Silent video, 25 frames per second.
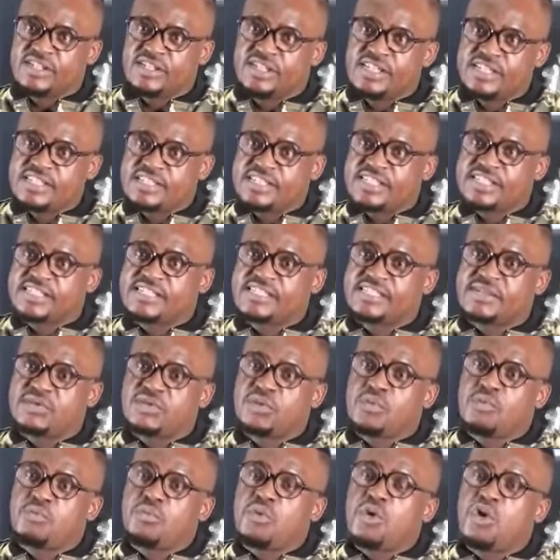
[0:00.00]
This is
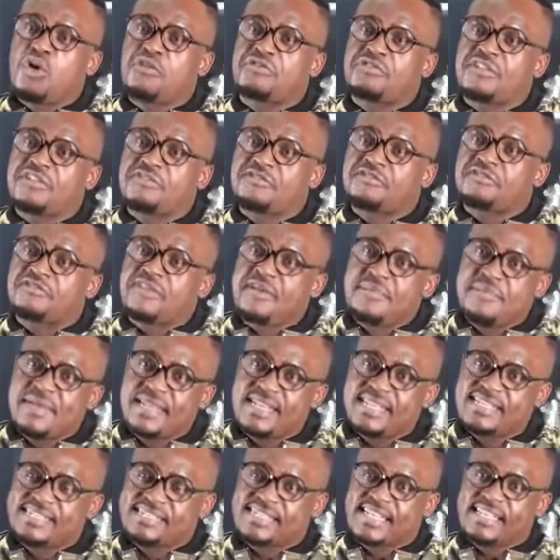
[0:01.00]
more of a
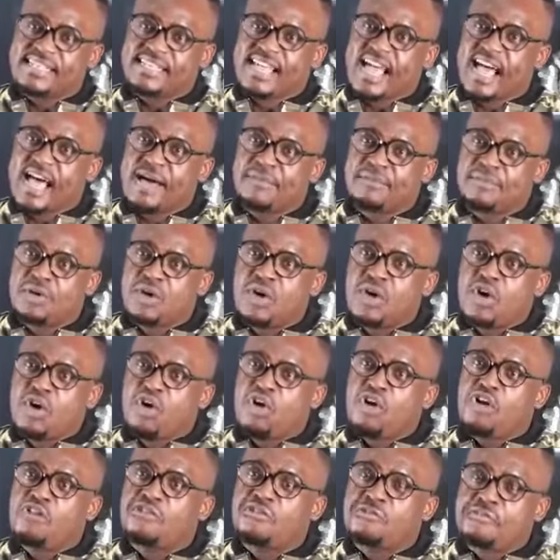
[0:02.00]
family setup
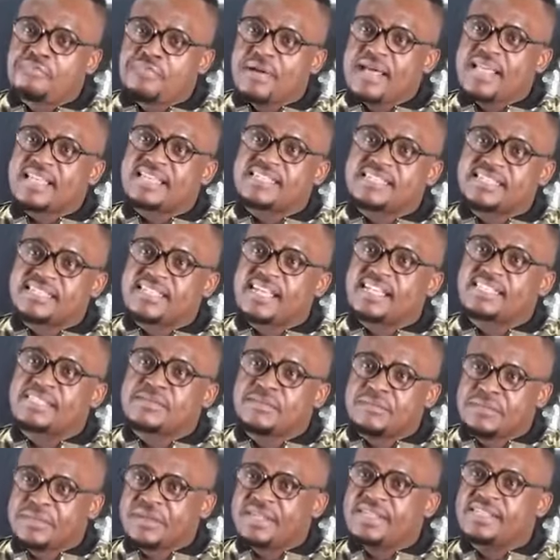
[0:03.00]
of
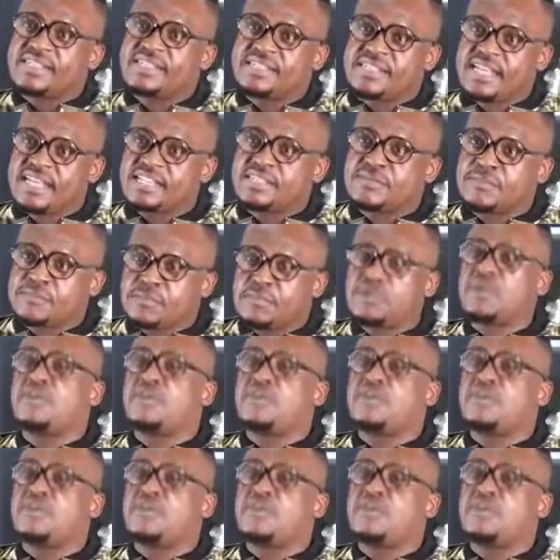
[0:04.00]
pastors, preachers,